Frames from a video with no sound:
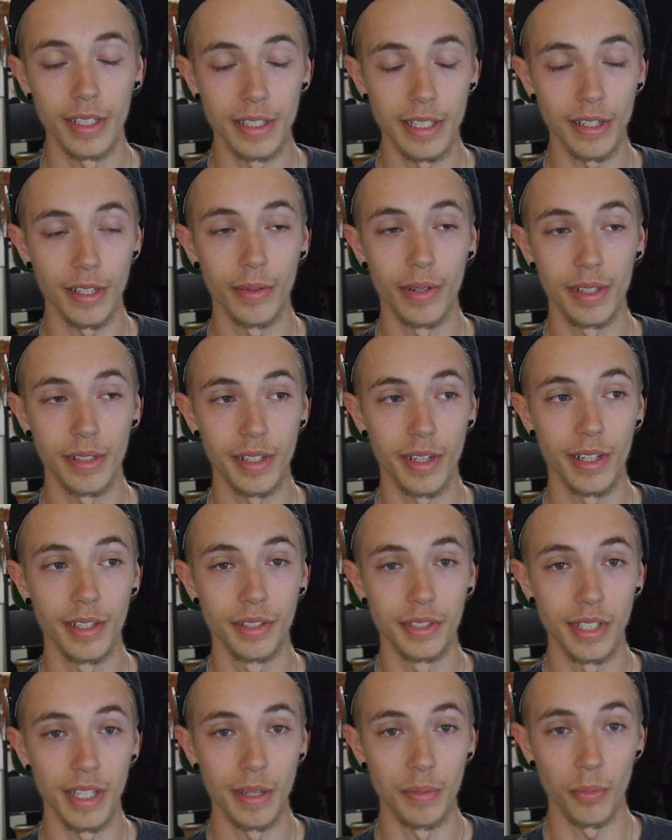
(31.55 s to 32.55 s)
and tell you what it
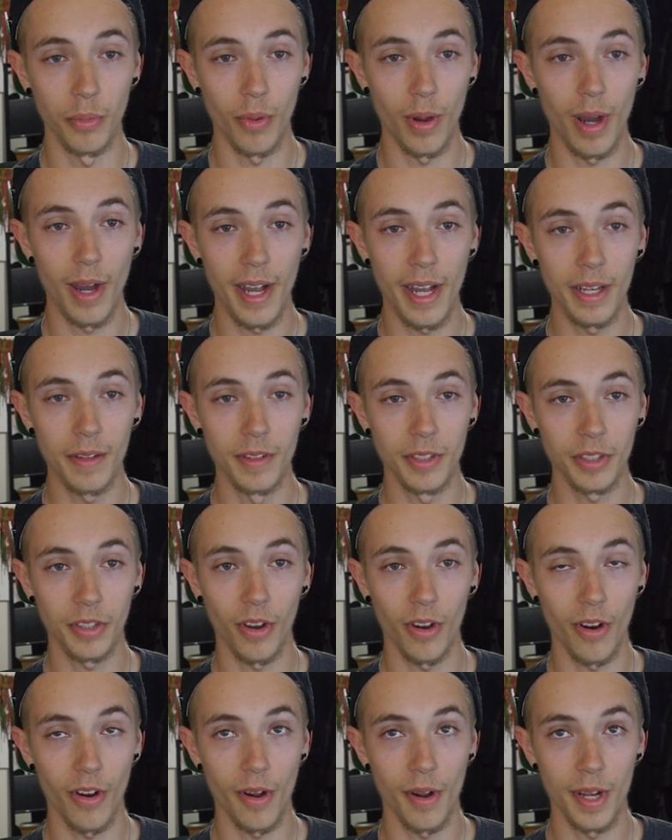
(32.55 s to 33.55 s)
does and why this
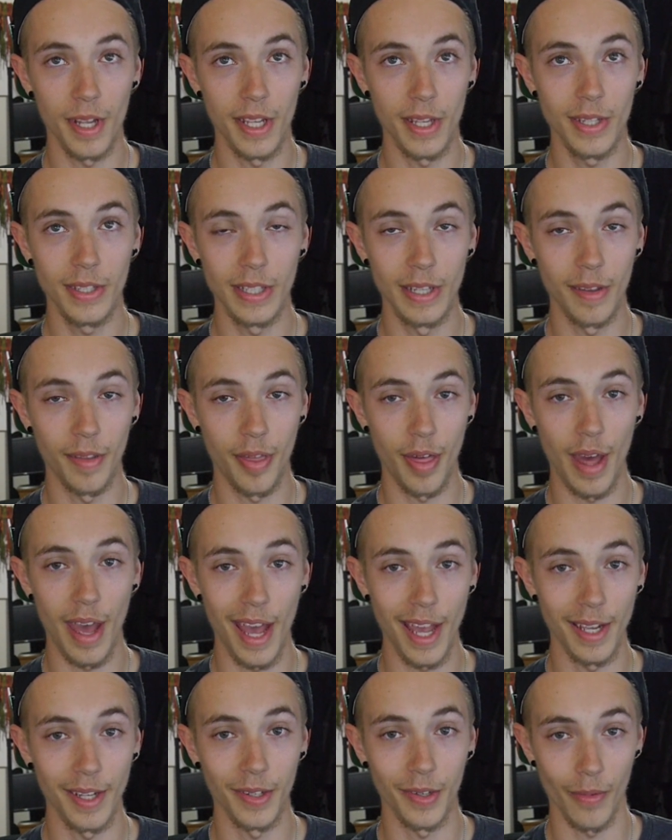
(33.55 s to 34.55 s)
card isn't
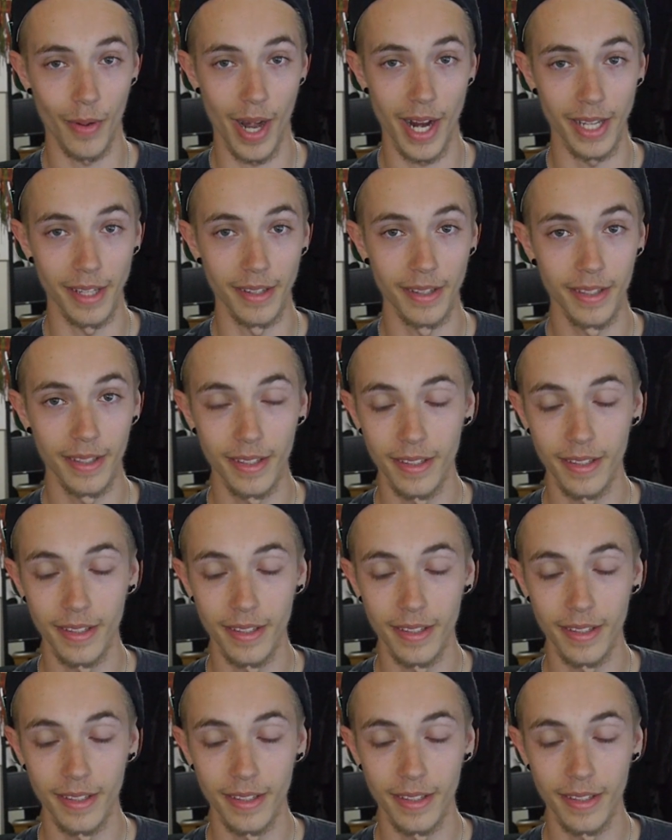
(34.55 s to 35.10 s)
that great.